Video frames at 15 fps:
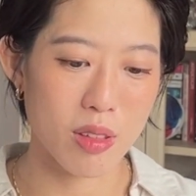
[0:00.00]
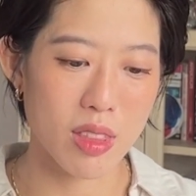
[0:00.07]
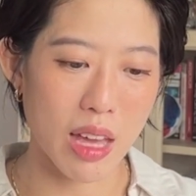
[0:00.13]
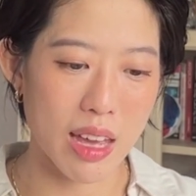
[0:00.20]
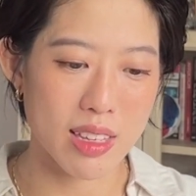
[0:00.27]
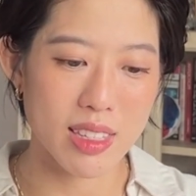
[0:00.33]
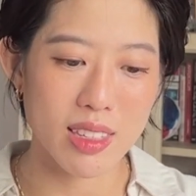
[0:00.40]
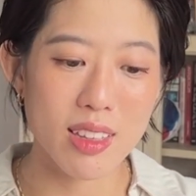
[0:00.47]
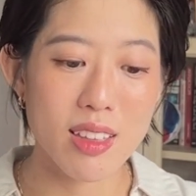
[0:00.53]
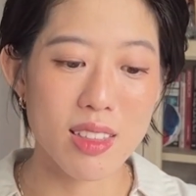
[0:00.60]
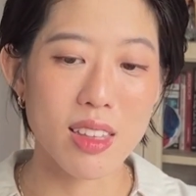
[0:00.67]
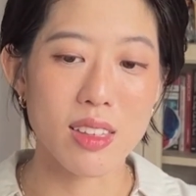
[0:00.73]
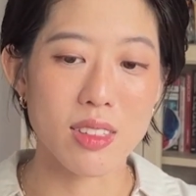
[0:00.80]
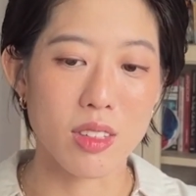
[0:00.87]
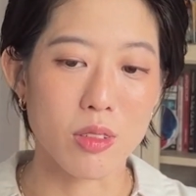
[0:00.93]
I see
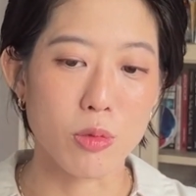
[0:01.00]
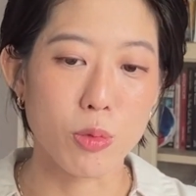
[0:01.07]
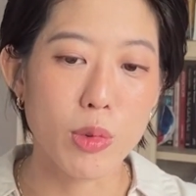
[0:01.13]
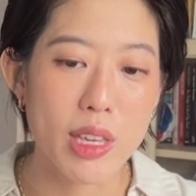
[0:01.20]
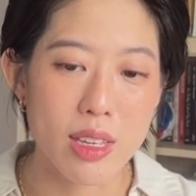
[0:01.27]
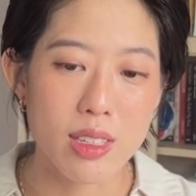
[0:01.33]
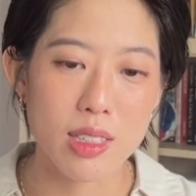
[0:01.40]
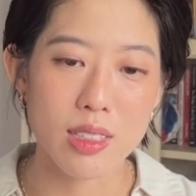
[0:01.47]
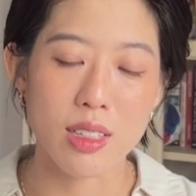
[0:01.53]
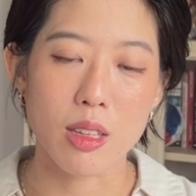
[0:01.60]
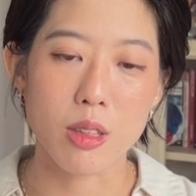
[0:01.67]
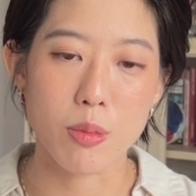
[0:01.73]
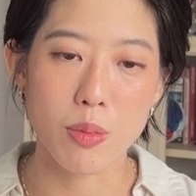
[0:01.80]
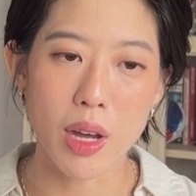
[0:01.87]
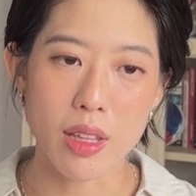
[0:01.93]
things in weeks
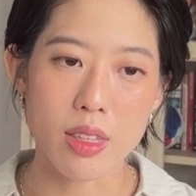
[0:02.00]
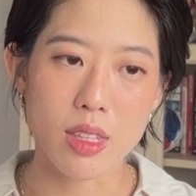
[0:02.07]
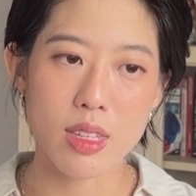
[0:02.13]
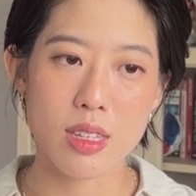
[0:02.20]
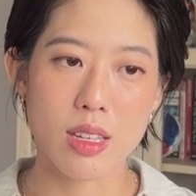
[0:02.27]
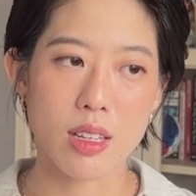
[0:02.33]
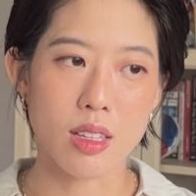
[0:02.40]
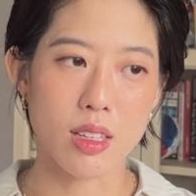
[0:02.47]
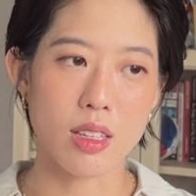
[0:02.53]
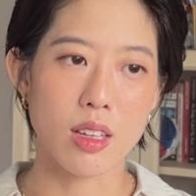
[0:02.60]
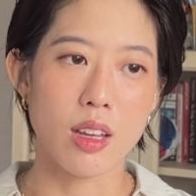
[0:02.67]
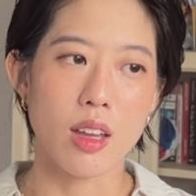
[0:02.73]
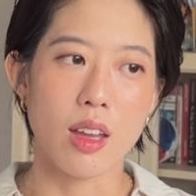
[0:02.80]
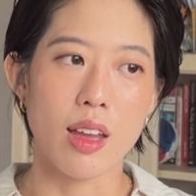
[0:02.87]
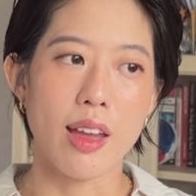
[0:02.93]
and months and
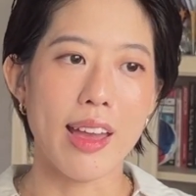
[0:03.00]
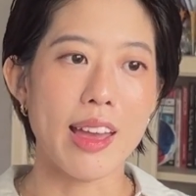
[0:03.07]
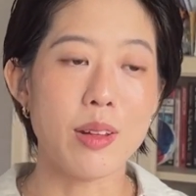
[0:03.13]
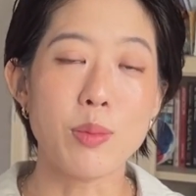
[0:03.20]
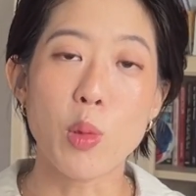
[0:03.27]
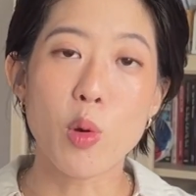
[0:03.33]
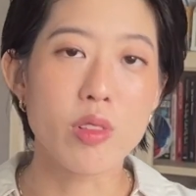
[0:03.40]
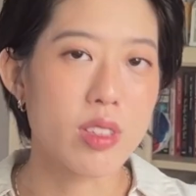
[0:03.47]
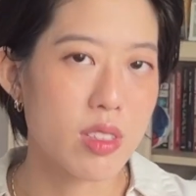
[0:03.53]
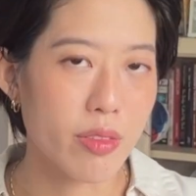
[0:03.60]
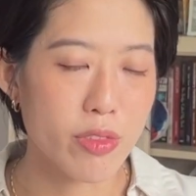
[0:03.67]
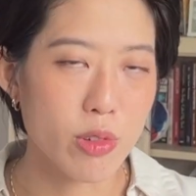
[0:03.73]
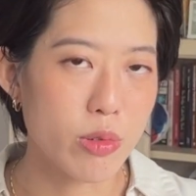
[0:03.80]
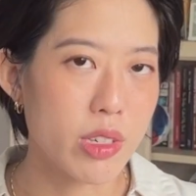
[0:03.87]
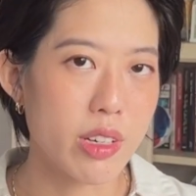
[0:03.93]
at most a
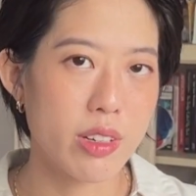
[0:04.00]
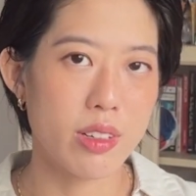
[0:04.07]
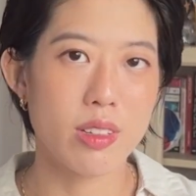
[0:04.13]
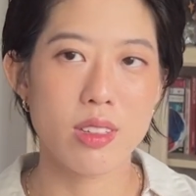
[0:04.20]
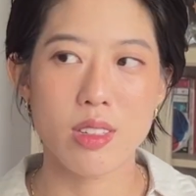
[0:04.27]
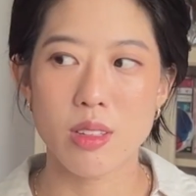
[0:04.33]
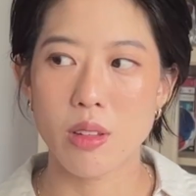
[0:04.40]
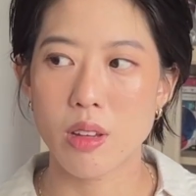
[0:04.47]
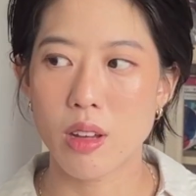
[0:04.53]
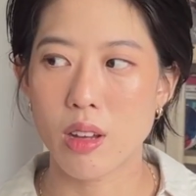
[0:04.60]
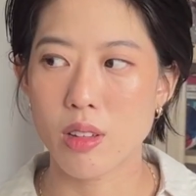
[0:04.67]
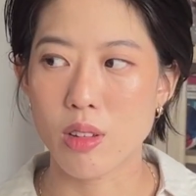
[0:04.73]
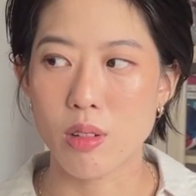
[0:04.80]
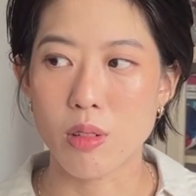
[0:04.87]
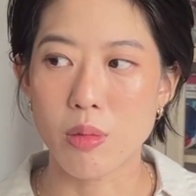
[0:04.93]
few years,
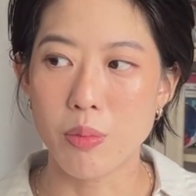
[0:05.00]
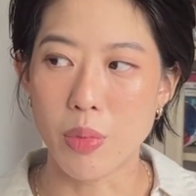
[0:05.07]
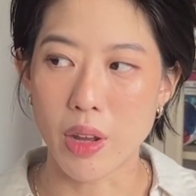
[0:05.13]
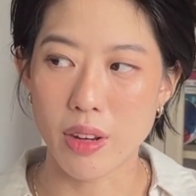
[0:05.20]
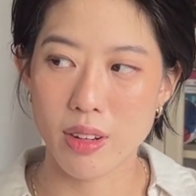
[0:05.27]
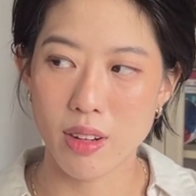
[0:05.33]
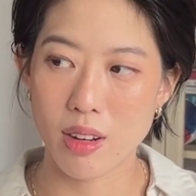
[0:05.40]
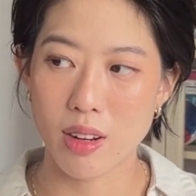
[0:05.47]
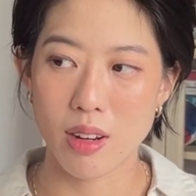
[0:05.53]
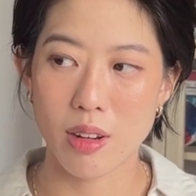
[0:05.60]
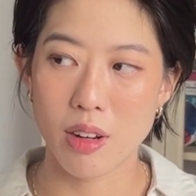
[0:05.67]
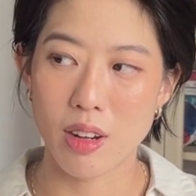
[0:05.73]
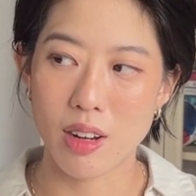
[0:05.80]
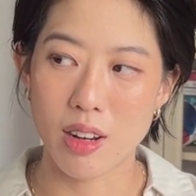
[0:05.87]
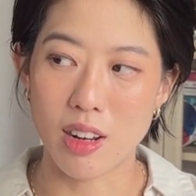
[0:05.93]
but
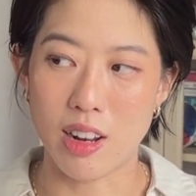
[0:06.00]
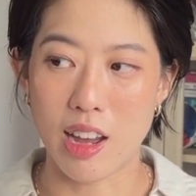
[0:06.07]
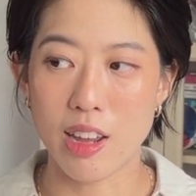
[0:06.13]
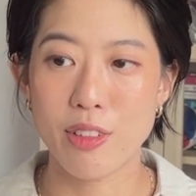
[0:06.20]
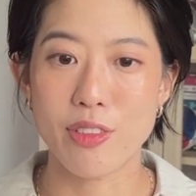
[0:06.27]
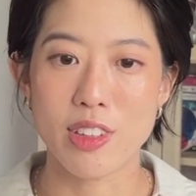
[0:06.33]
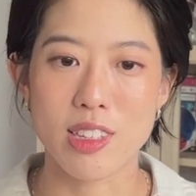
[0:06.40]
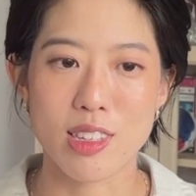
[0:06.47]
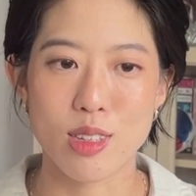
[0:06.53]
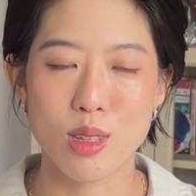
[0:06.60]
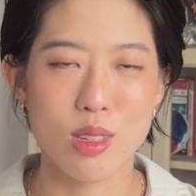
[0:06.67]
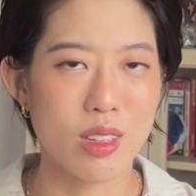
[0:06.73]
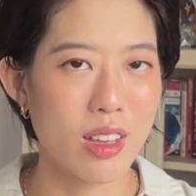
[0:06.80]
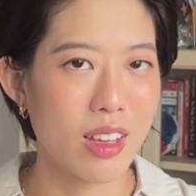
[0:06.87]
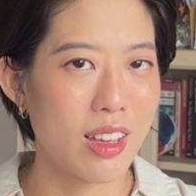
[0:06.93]
life is